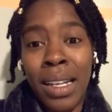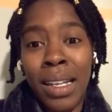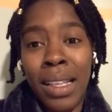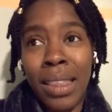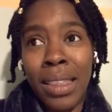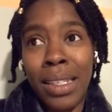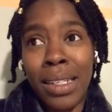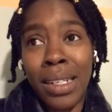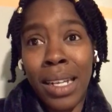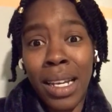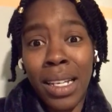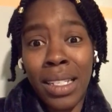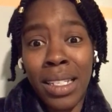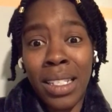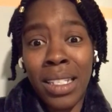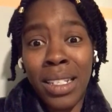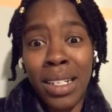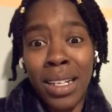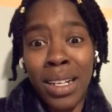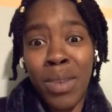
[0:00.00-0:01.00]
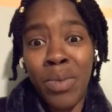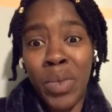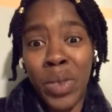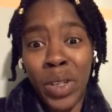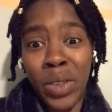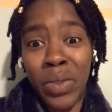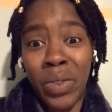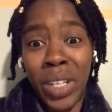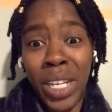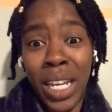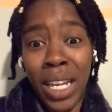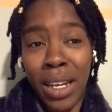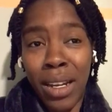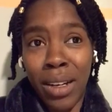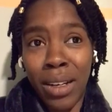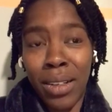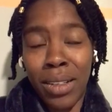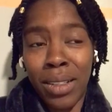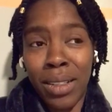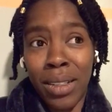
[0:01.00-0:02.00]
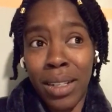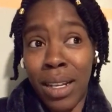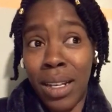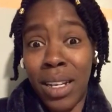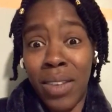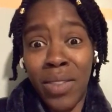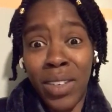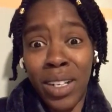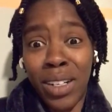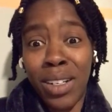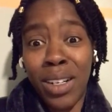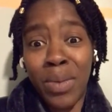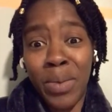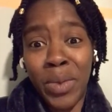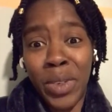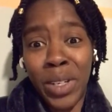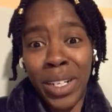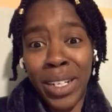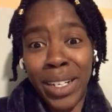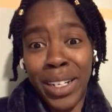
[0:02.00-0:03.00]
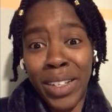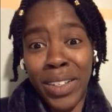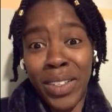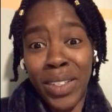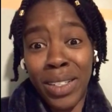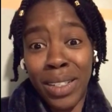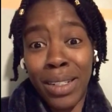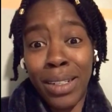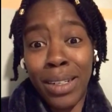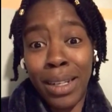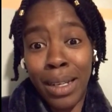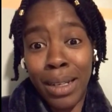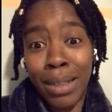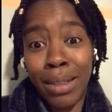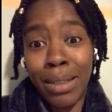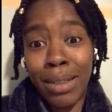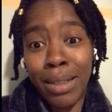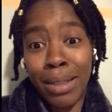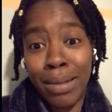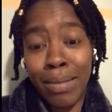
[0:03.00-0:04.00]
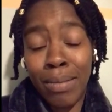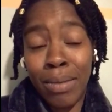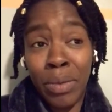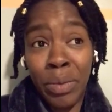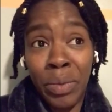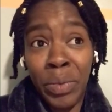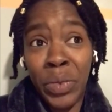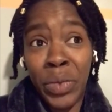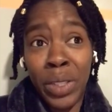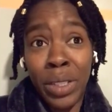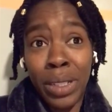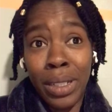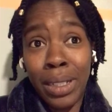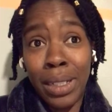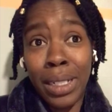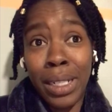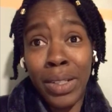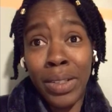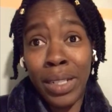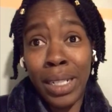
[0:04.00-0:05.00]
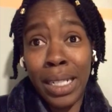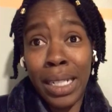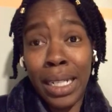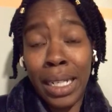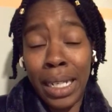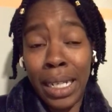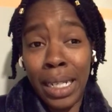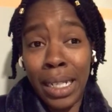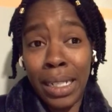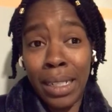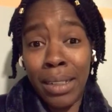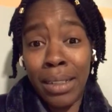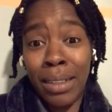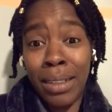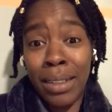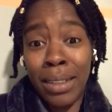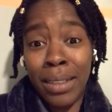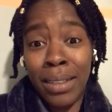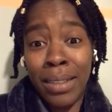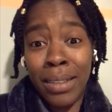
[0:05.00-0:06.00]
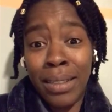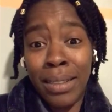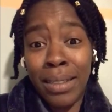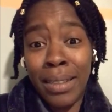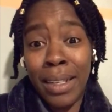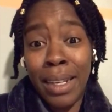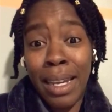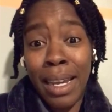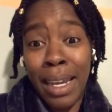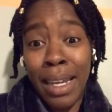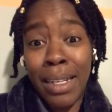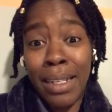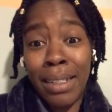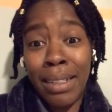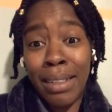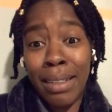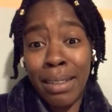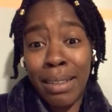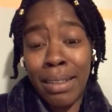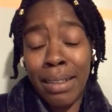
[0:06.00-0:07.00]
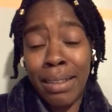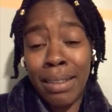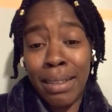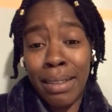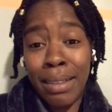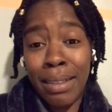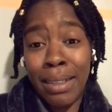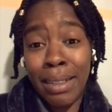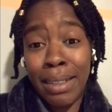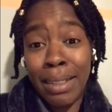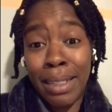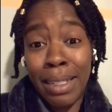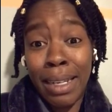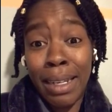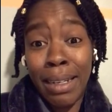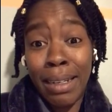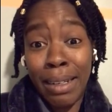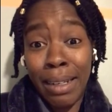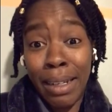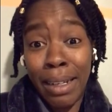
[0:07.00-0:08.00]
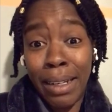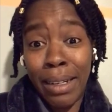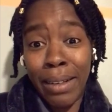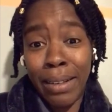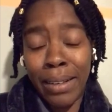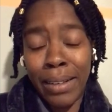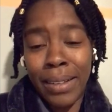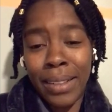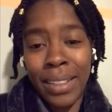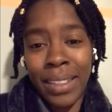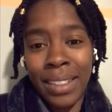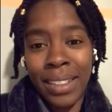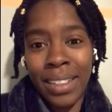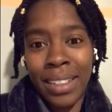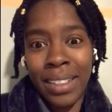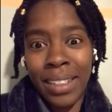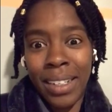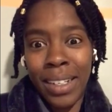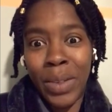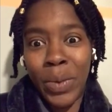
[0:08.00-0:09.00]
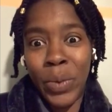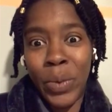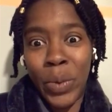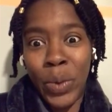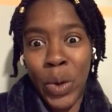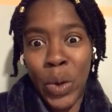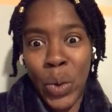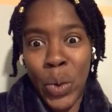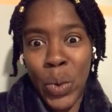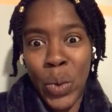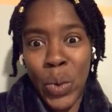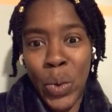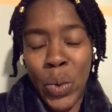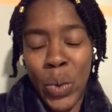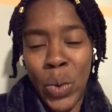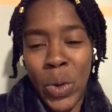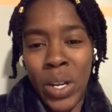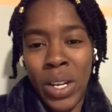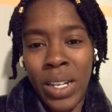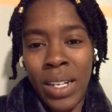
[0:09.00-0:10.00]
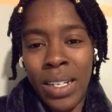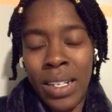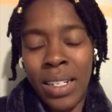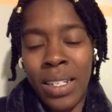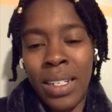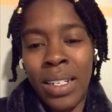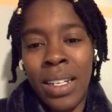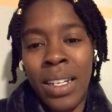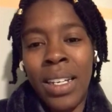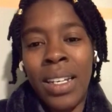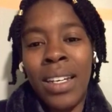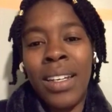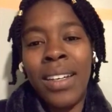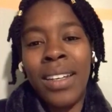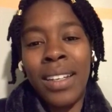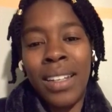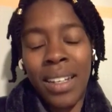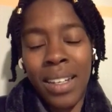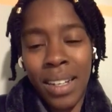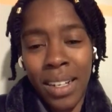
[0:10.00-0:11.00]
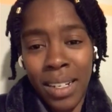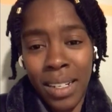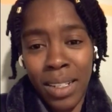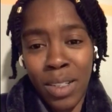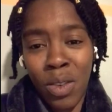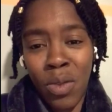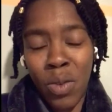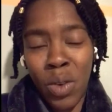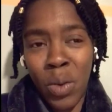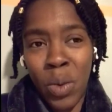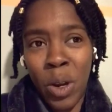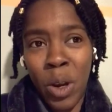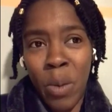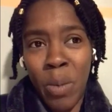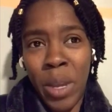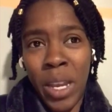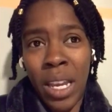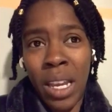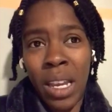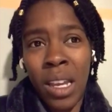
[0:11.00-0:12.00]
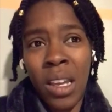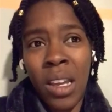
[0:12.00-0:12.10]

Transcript: the next couple of years, not even a couple of years, the next literally like 8 to 10 years, it's like, whoa, it is overwhelming.